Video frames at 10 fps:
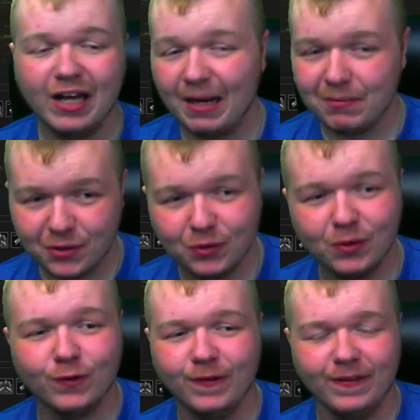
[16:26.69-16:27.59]
I'm still
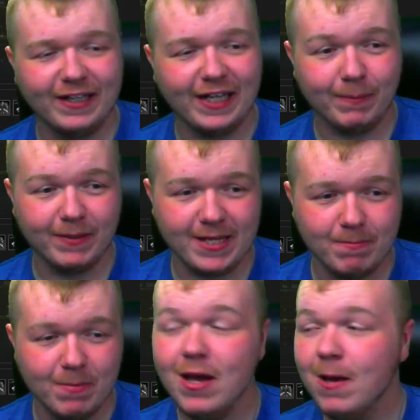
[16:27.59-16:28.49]
learning the damn game
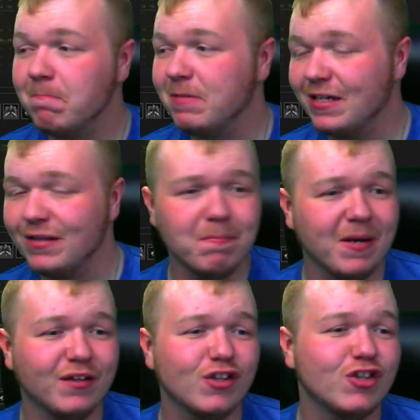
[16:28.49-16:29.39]
because it
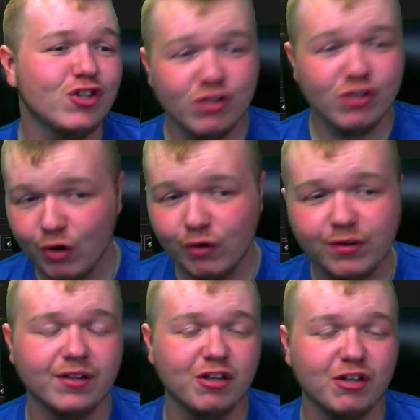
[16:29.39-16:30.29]
makes no
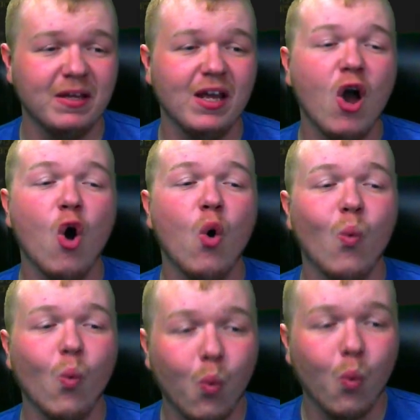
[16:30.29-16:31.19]
sense to me
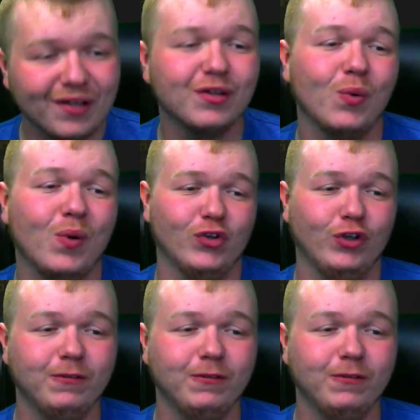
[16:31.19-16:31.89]
whatsoever.